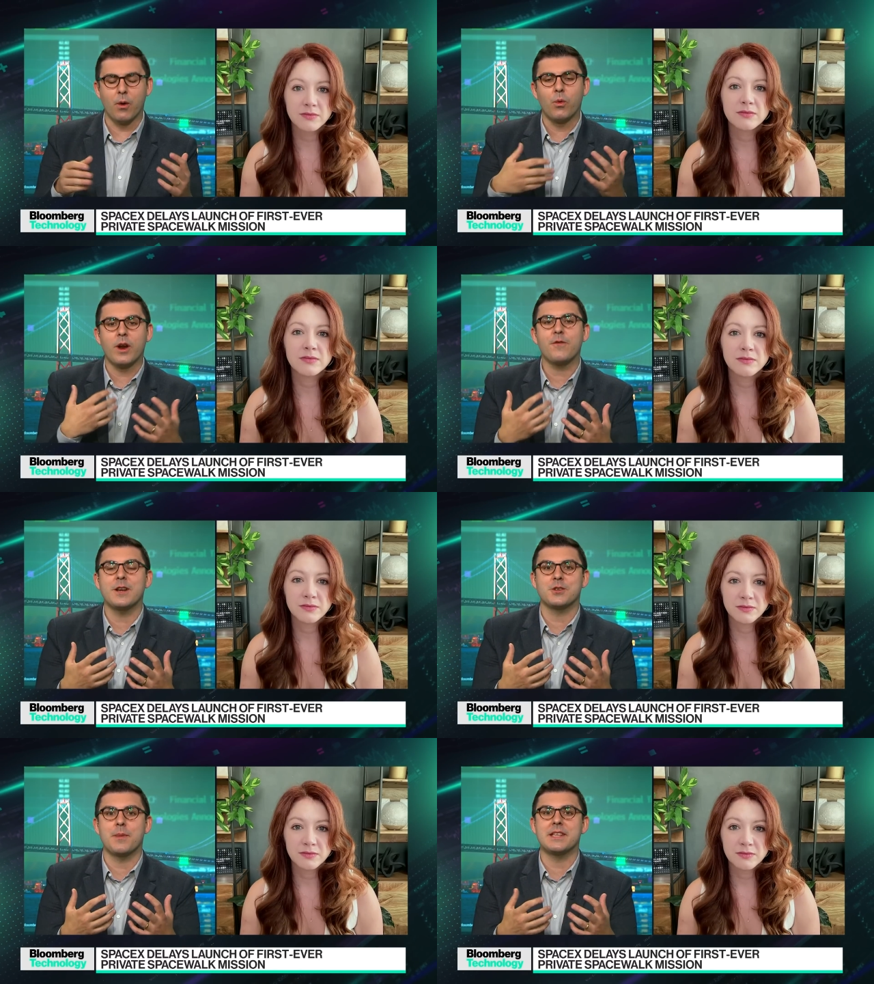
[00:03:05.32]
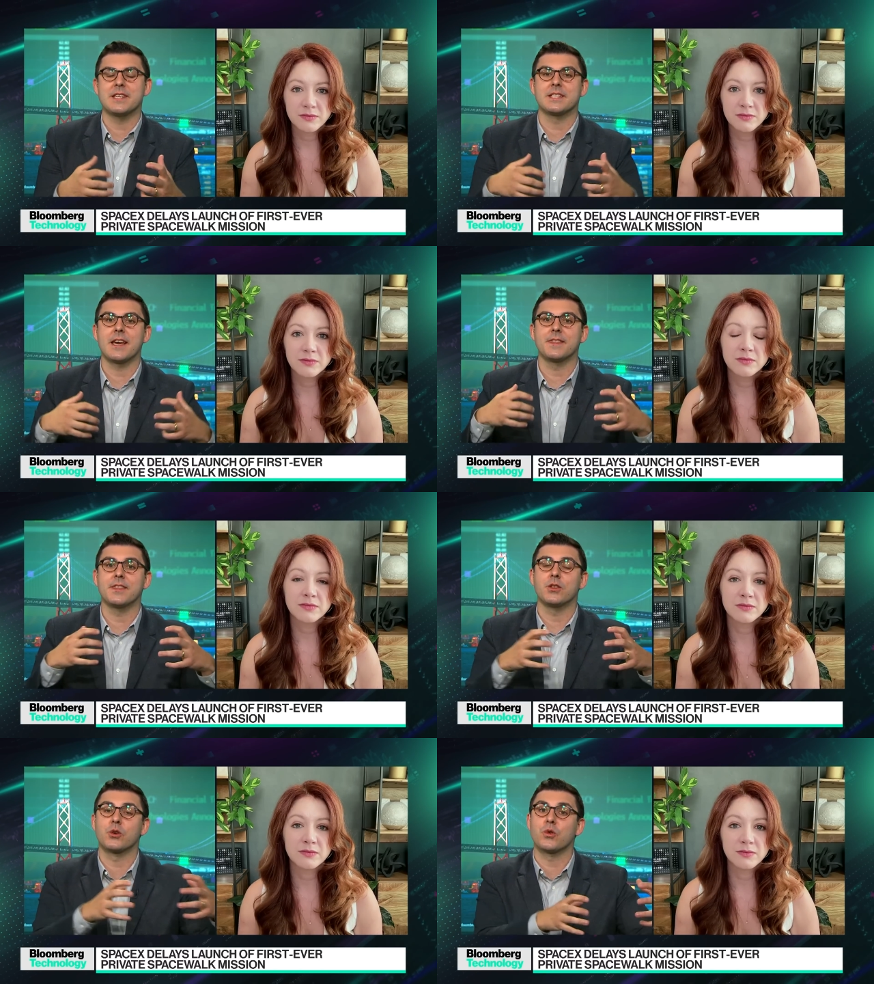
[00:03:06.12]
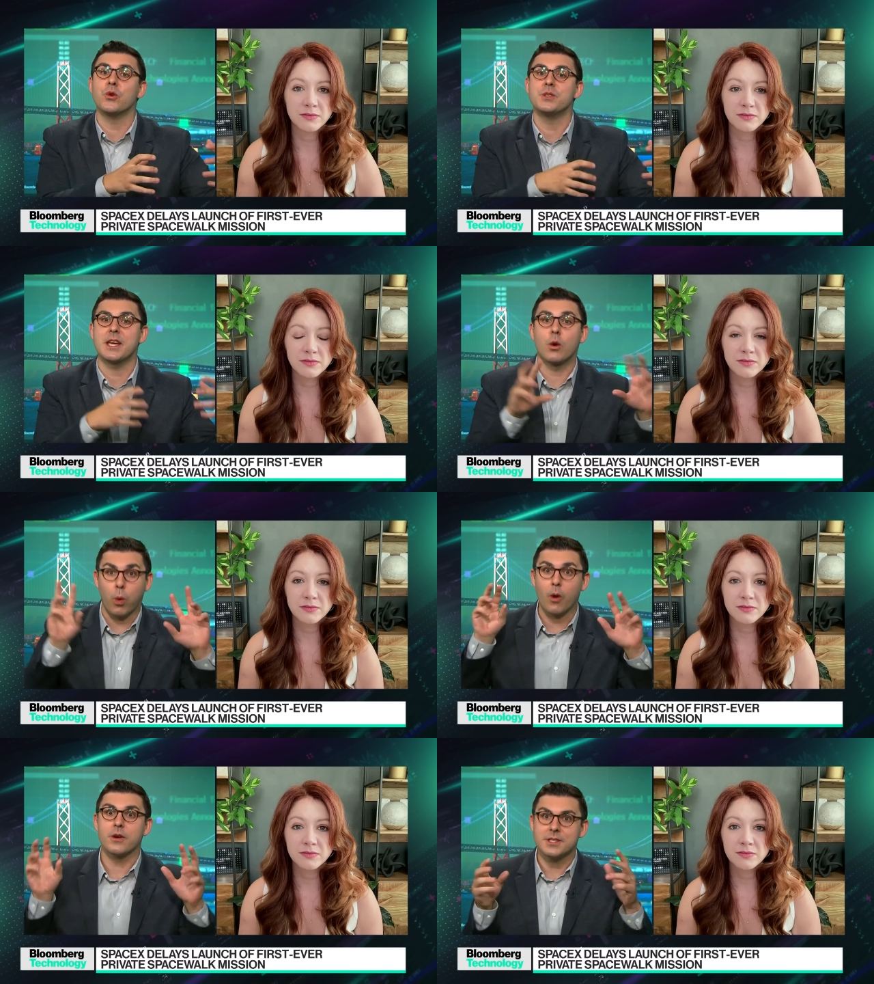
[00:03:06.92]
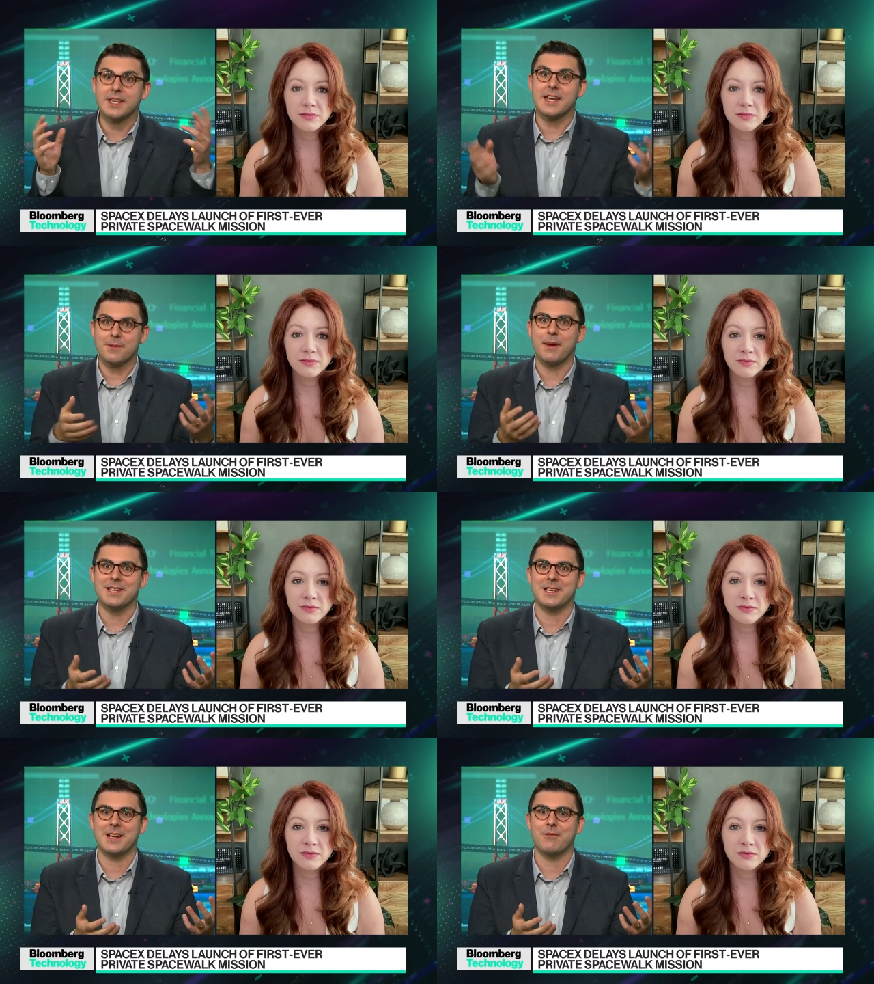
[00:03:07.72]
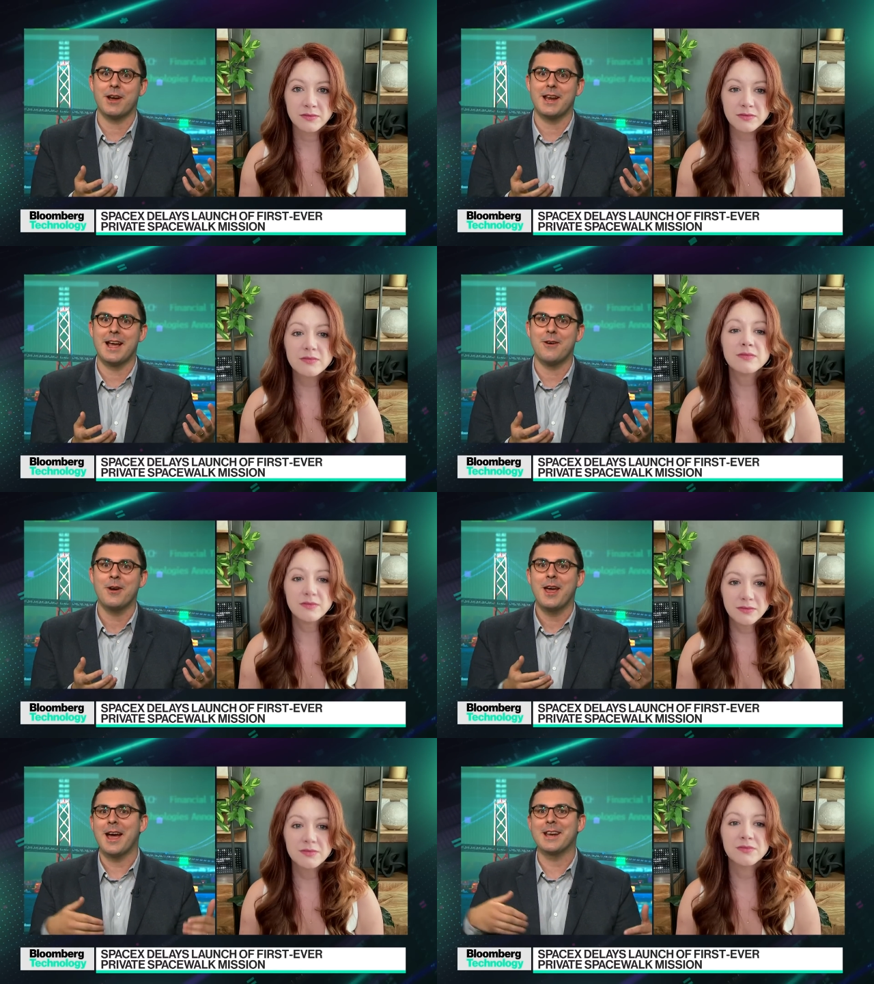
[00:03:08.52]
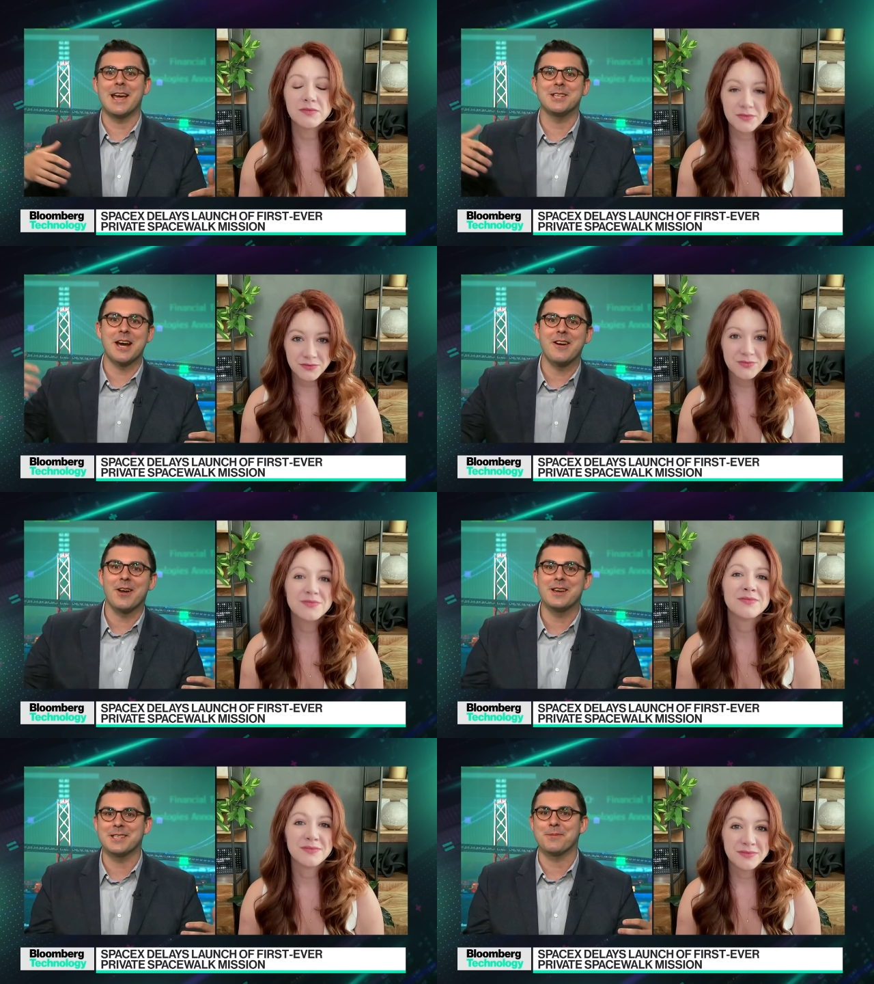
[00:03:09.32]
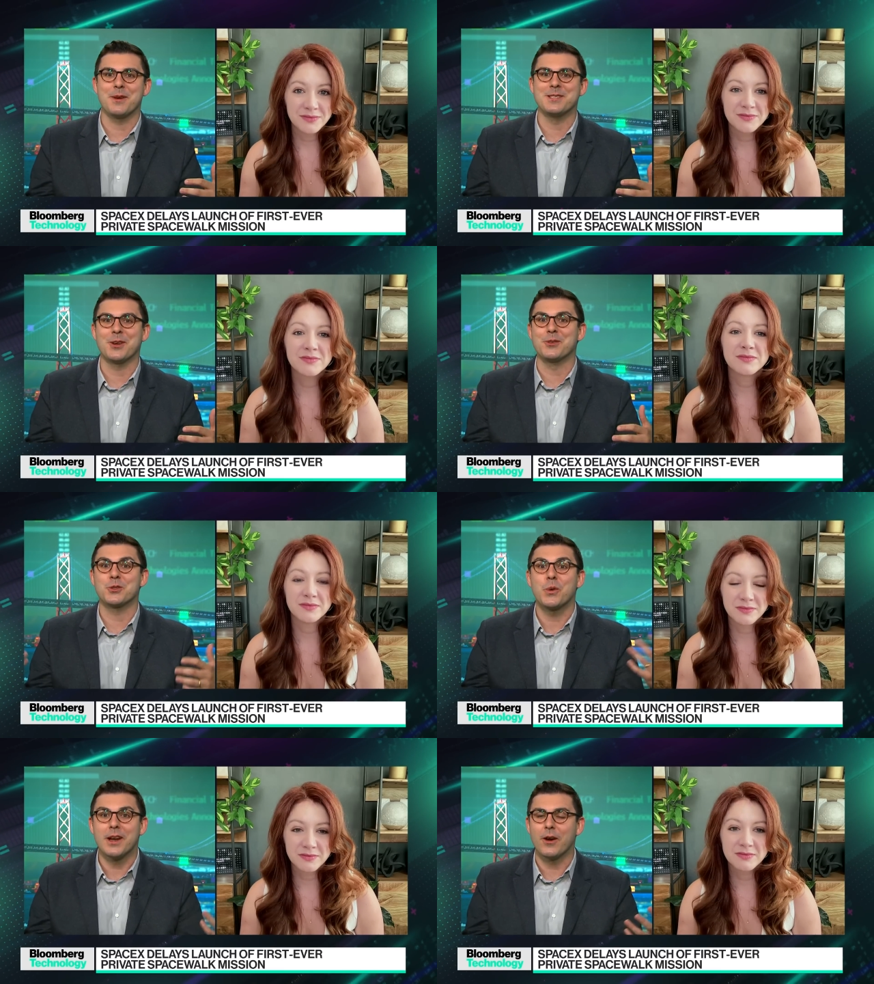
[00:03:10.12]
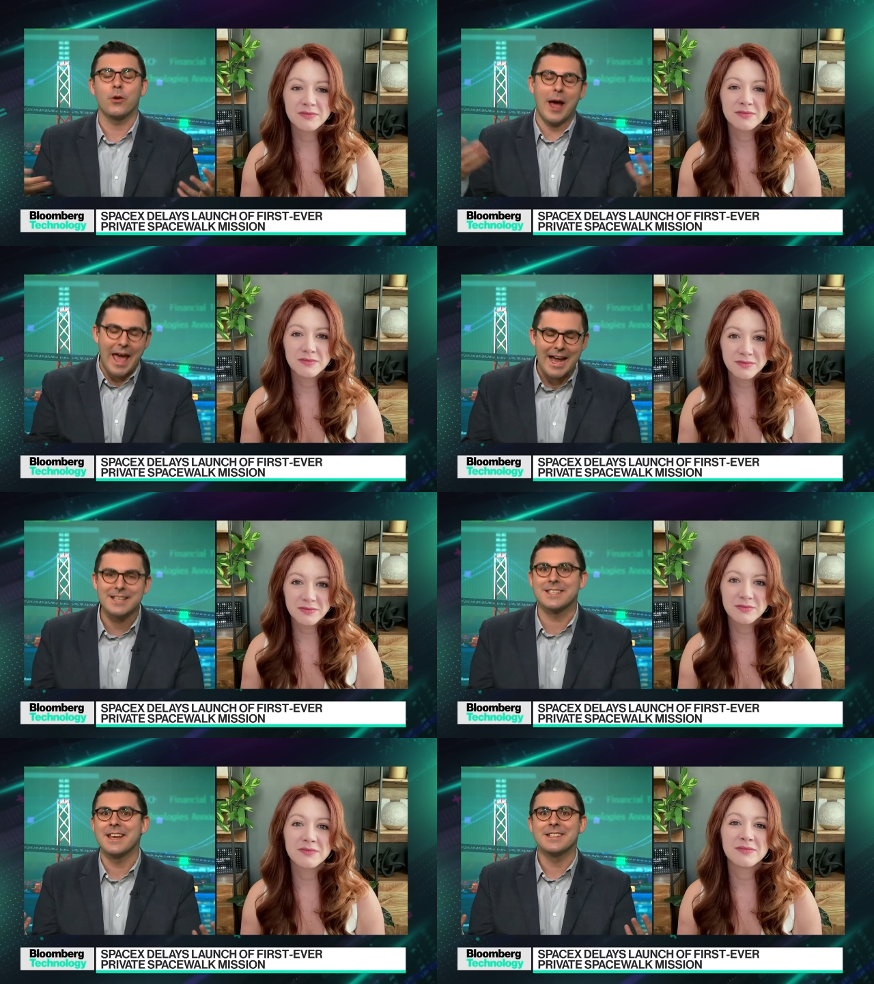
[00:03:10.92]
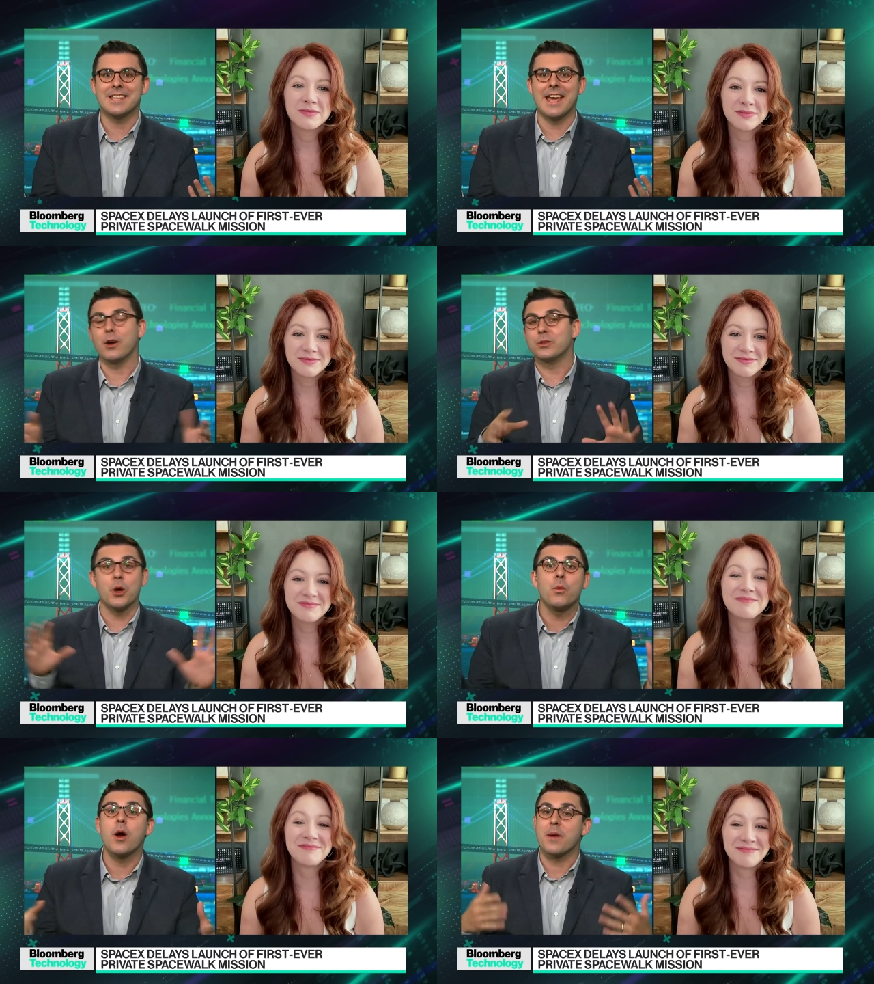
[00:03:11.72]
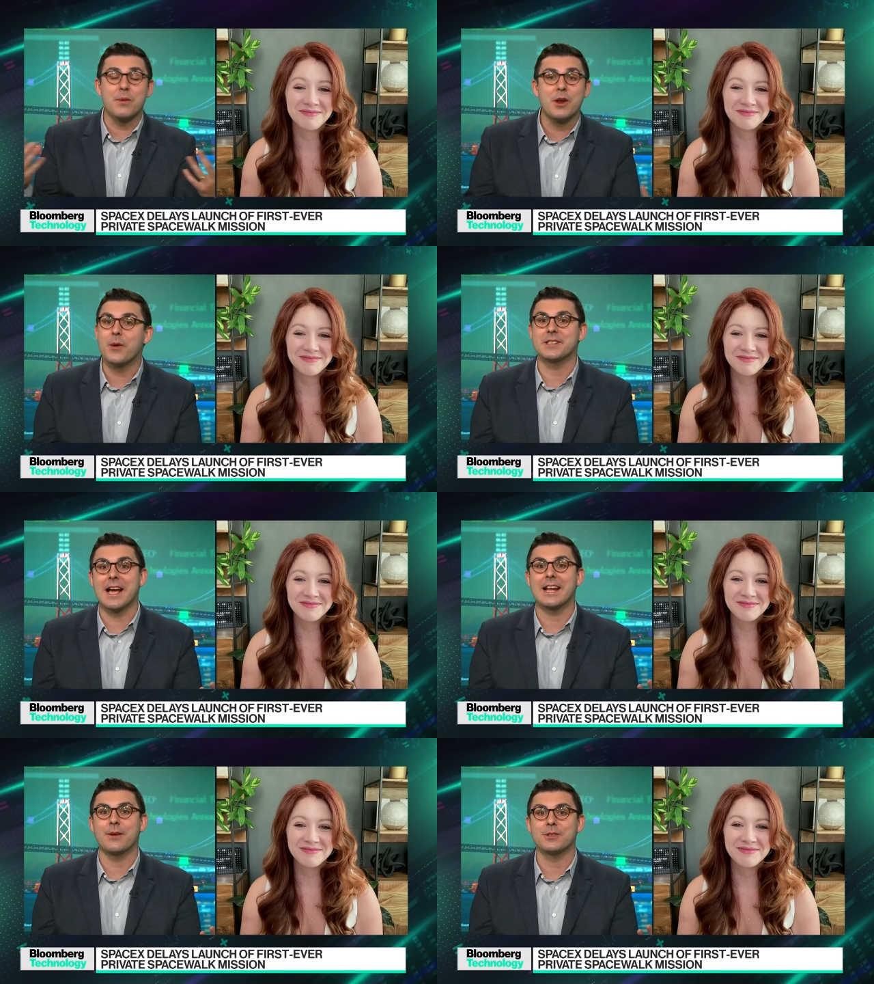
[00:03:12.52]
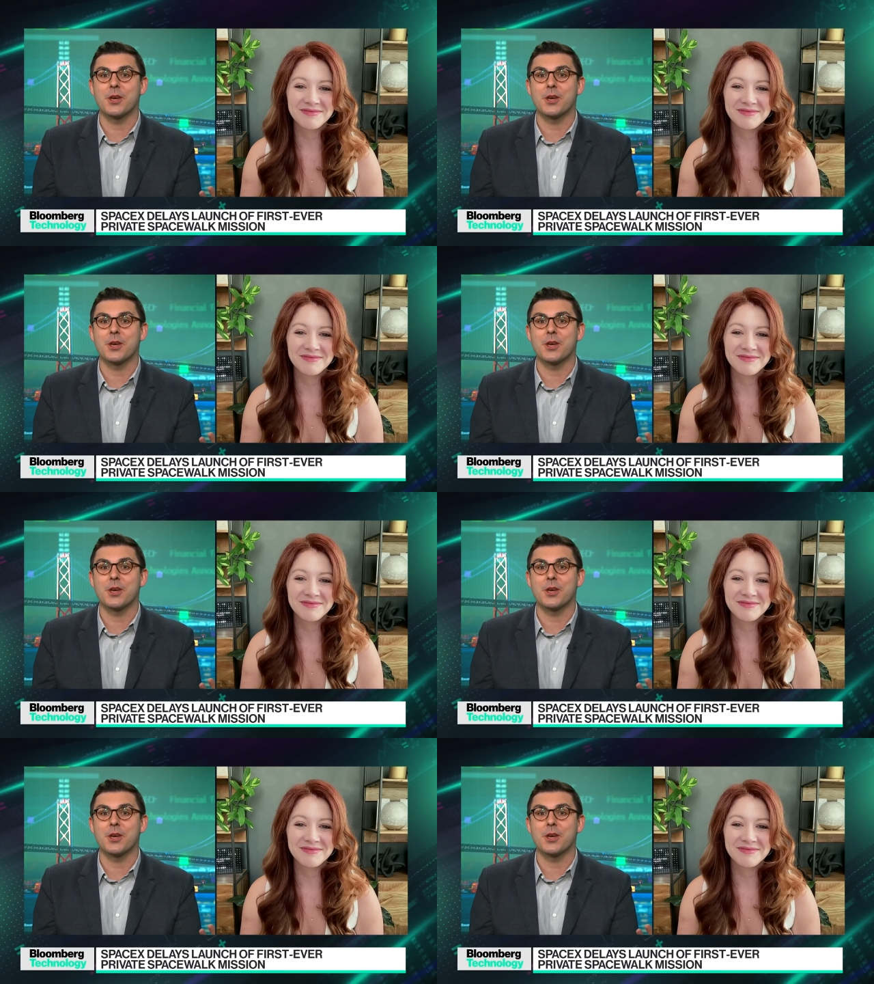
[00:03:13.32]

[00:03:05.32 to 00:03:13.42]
Speaker 1: and what I find so amazing is like the, the crew's in quarantine basically right now, and yet Jared Isaacman's on Twitter or X saying, "Oh, don't worry, we know exactly what's